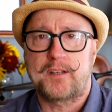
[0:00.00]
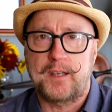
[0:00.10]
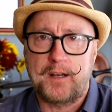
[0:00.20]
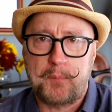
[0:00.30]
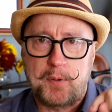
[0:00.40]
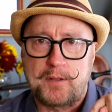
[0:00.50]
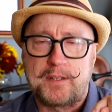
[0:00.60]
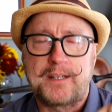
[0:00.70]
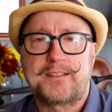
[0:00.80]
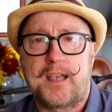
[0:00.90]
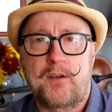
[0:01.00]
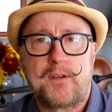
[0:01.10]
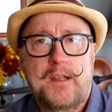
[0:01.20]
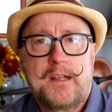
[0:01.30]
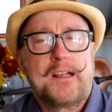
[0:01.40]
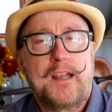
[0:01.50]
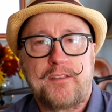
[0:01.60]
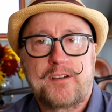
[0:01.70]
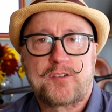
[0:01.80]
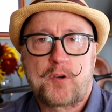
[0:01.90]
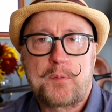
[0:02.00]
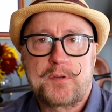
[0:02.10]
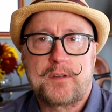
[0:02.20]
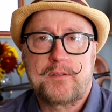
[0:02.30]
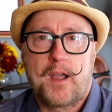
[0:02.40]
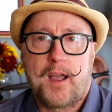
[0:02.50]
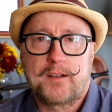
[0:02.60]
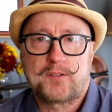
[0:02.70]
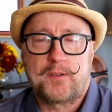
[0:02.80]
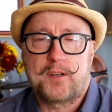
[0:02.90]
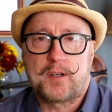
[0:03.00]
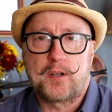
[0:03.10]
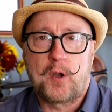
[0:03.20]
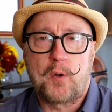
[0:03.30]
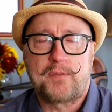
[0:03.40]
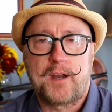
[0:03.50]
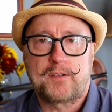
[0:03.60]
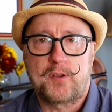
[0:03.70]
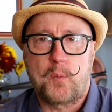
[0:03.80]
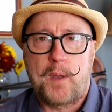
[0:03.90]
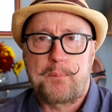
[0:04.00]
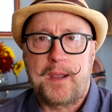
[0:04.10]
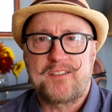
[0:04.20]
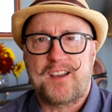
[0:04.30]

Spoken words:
Again, I'll put a link down in the description so that you can go there to the webpage.